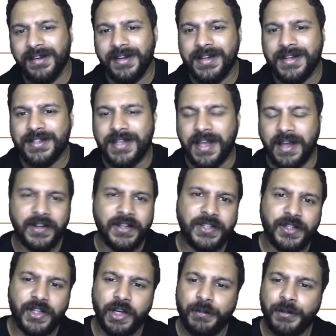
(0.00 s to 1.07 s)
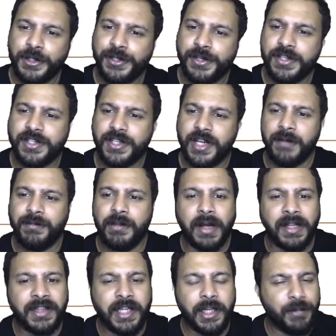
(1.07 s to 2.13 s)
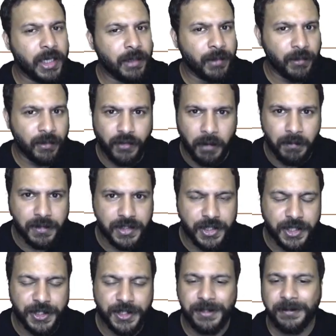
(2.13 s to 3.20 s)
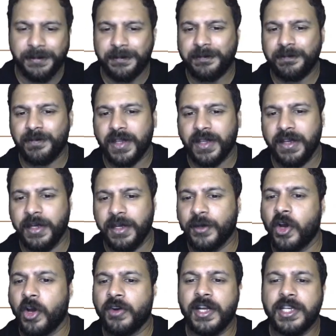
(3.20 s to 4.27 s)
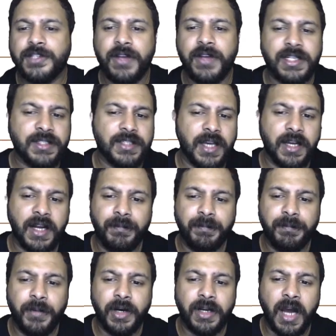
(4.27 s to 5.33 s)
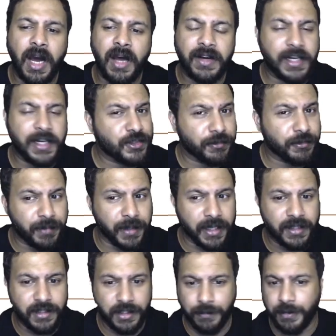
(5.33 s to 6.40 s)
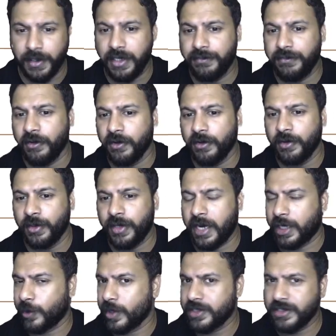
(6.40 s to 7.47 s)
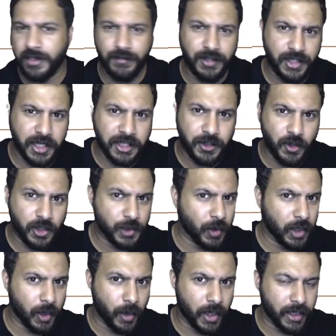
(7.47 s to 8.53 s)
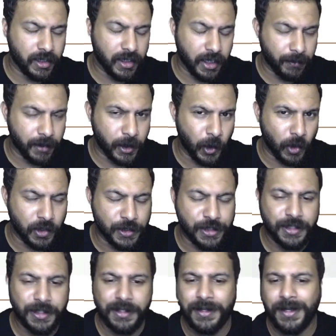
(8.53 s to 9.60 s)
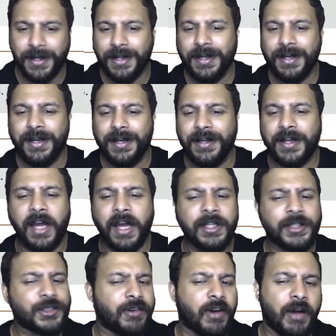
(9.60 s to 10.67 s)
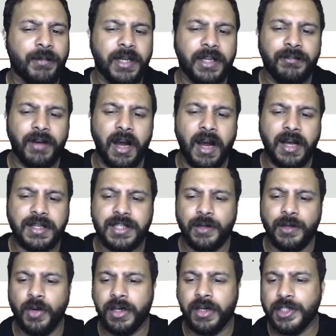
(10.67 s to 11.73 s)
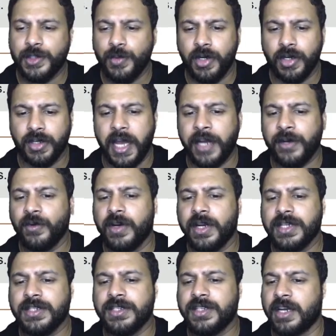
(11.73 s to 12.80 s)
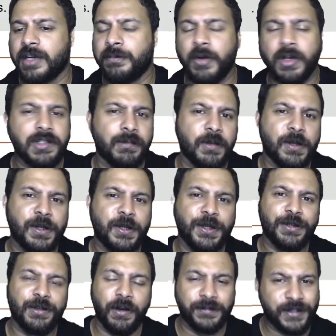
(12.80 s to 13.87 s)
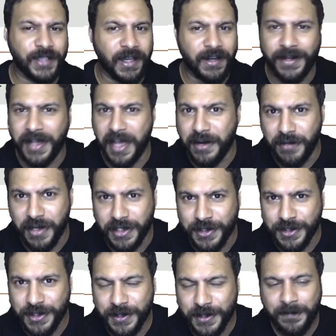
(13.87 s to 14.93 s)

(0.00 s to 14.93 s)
Salary is the term used to describe the monthly premium of compensation. In contrast, wages are per hour rates of pay, typically followed at quick service restaurants worldwide like McDonald's. Regardless of how many hours a worker has worked, annual raises are a possibility of salary and wages.